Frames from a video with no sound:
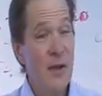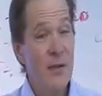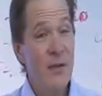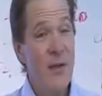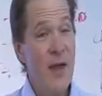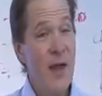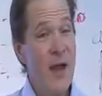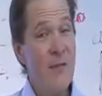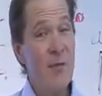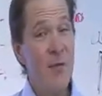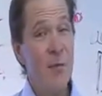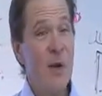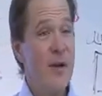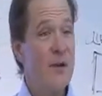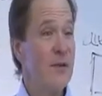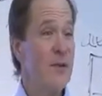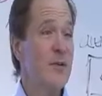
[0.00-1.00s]
So they have the
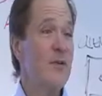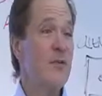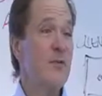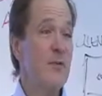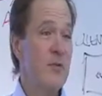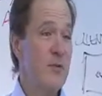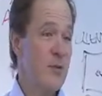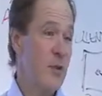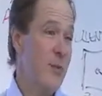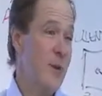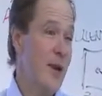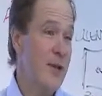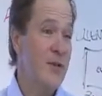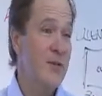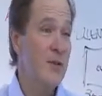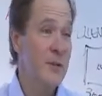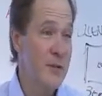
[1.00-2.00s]
right to
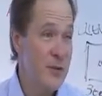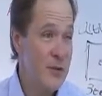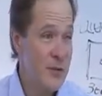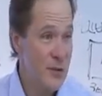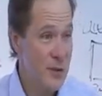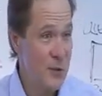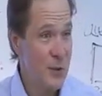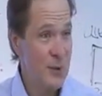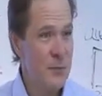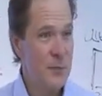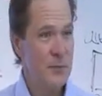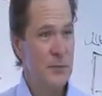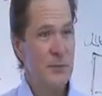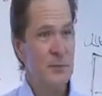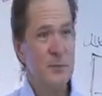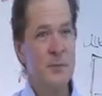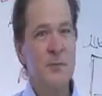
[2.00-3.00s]
terminate service to you.
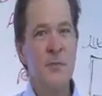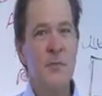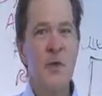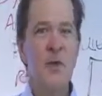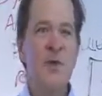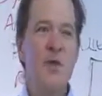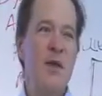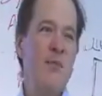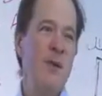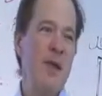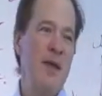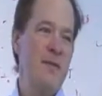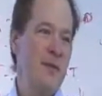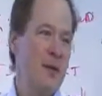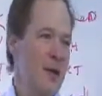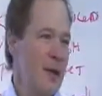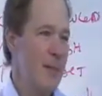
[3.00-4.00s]
You know, they may
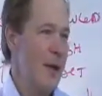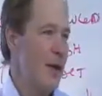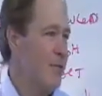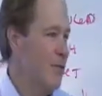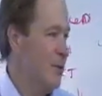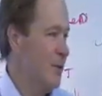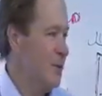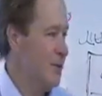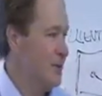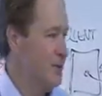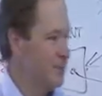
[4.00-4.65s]
even come after you.